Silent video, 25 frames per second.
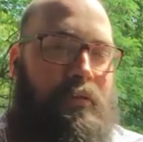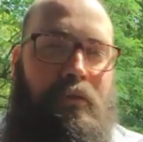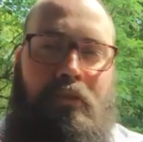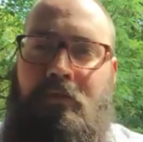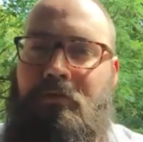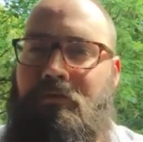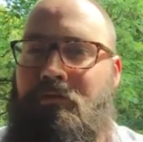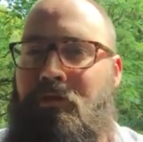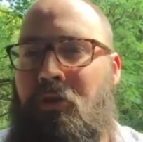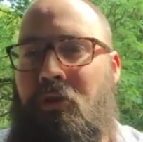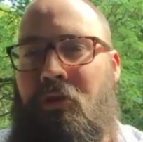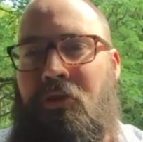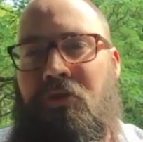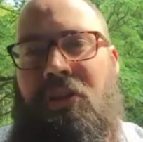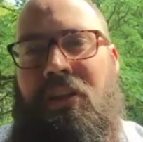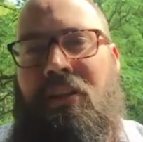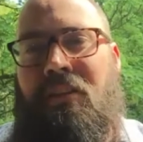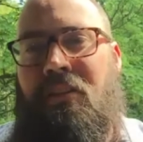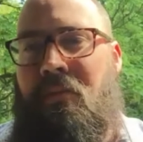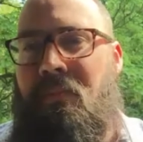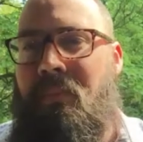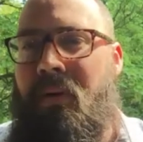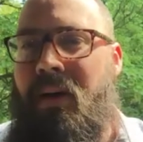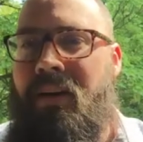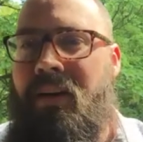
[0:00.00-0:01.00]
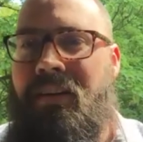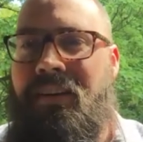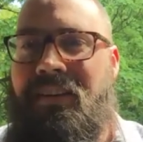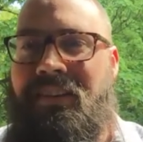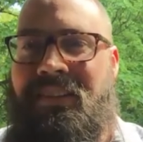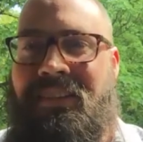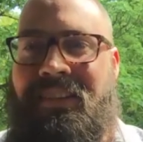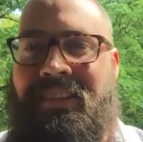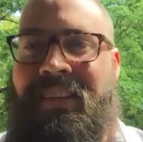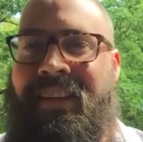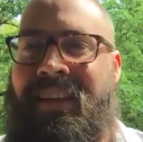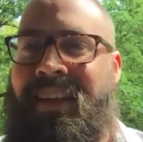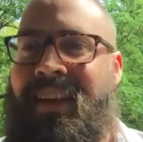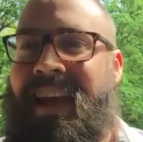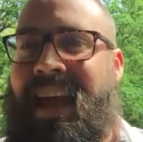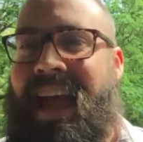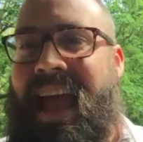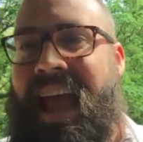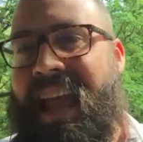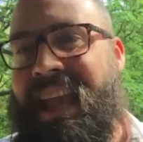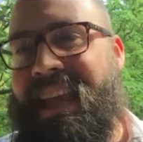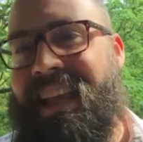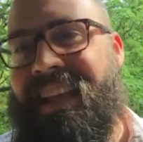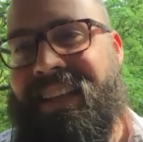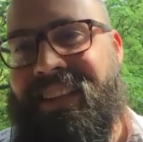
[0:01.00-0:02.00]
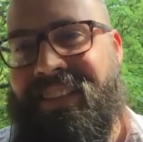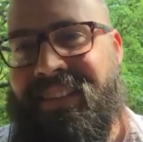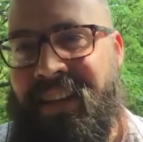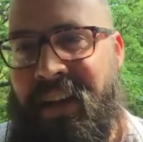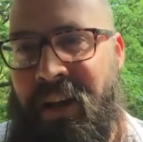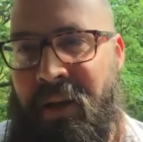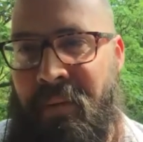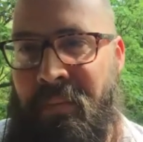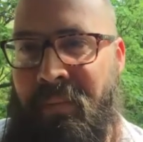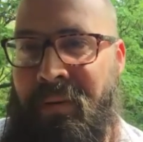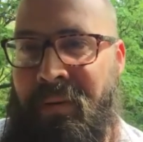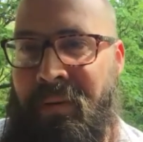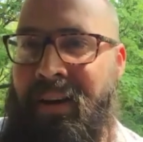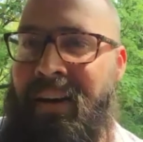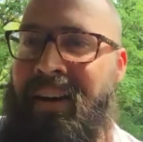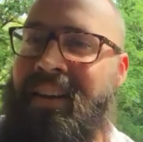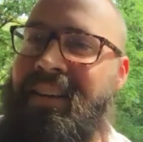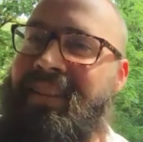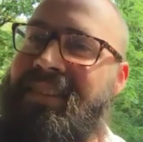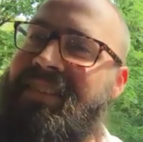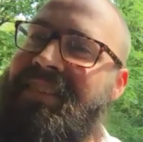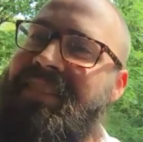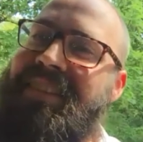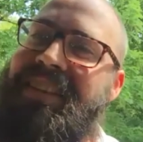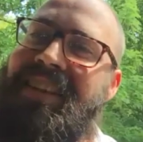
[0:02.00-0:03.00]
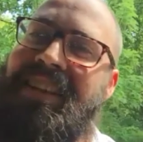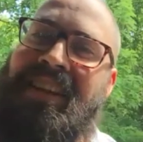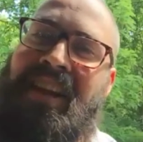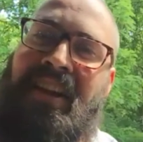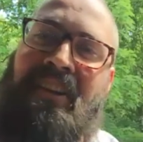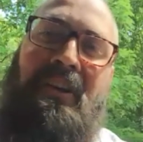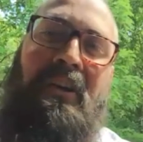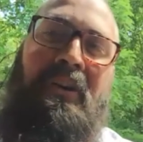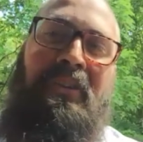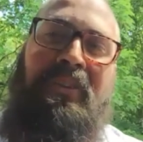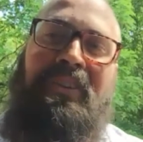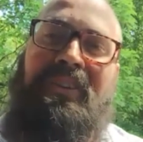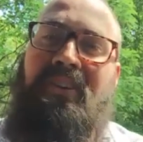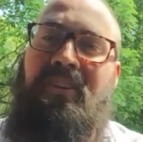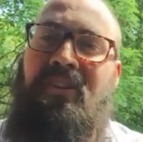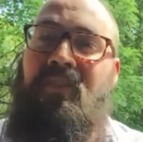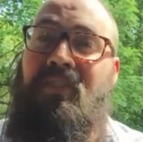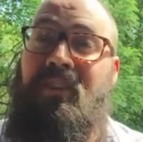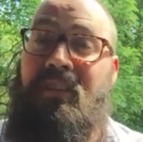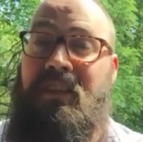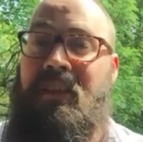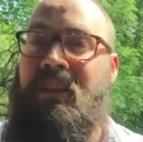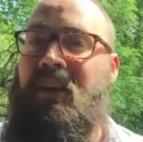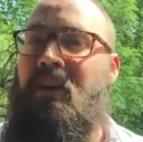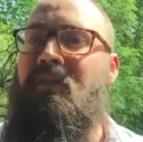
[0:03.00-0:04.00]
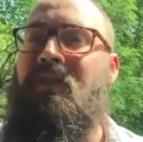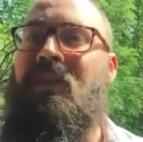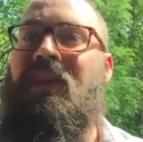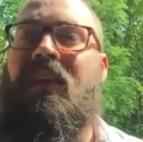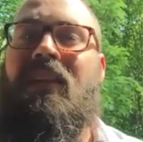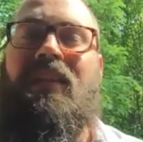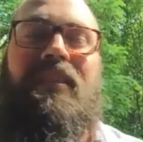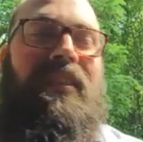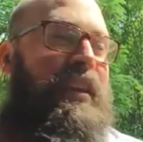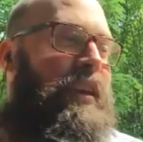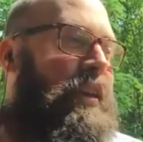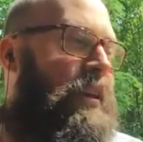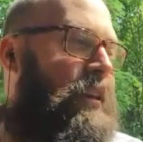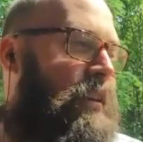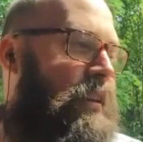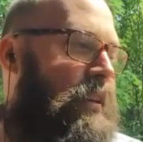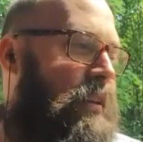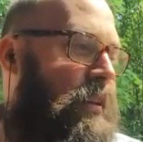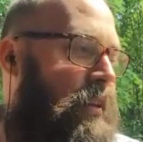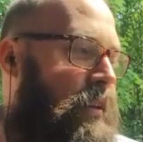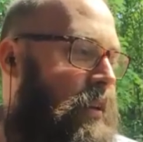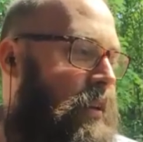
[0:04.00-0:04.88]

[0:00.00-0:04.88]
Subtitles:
4 synth parts, 8 guitar parts, all the